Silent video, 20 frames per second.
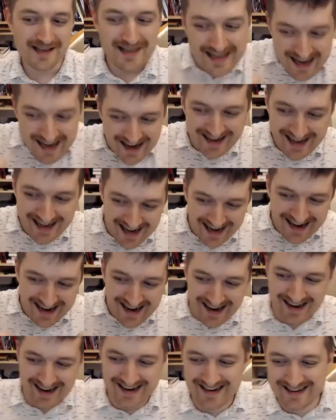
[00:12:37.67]

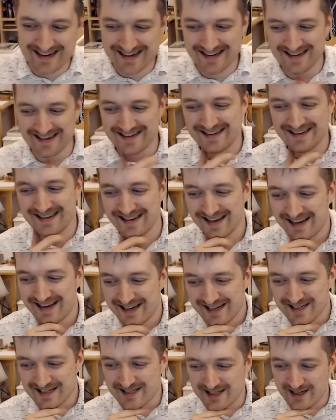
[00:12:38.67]
Yeah.
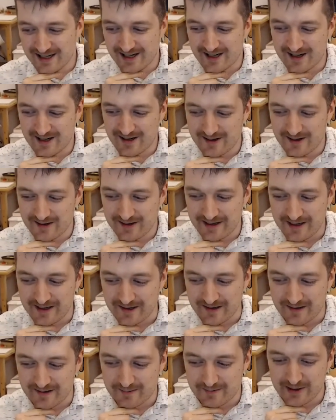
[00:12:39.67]
So, you
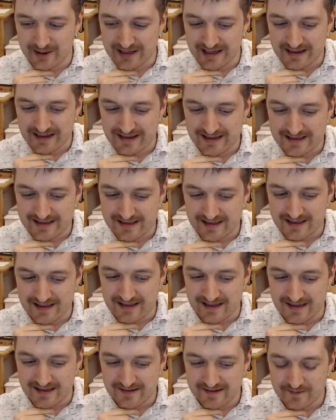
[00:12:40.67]
know, but at least
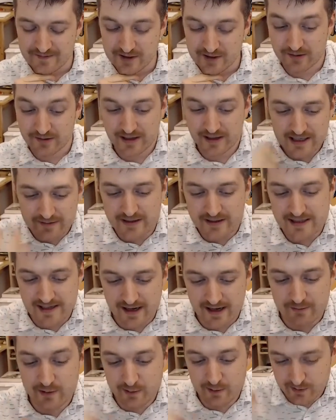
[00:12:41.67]
so anyways,
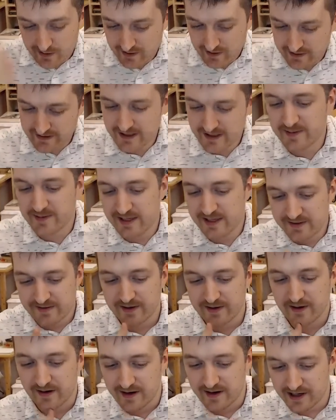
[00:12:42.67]
we were on Altspace
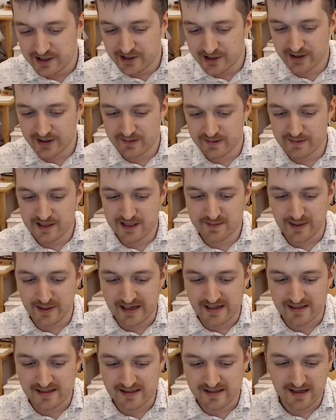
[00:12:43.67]
VR. I showed them the
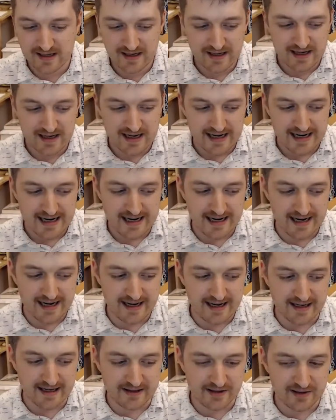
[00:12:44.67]
space,
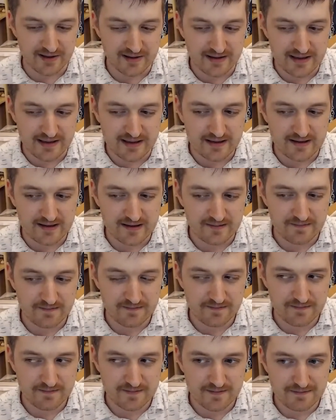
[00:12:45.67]
and they're like,
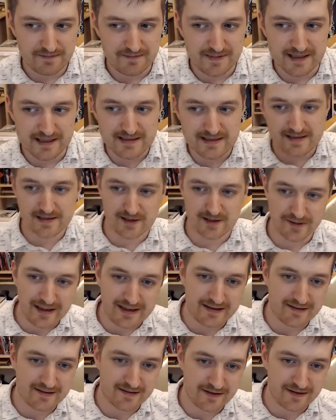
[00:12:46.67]
this is
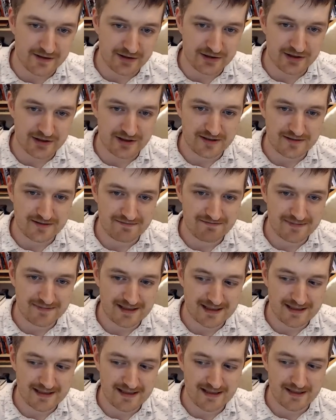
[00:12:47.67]
great. You should
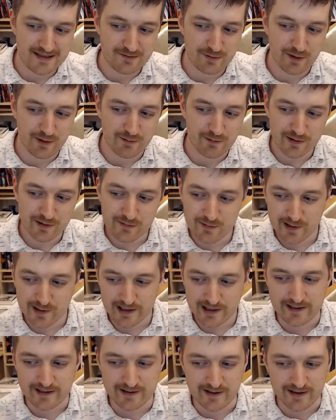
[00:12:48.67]
see what we're
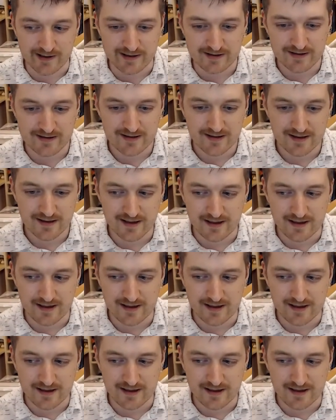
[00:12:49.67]
working on.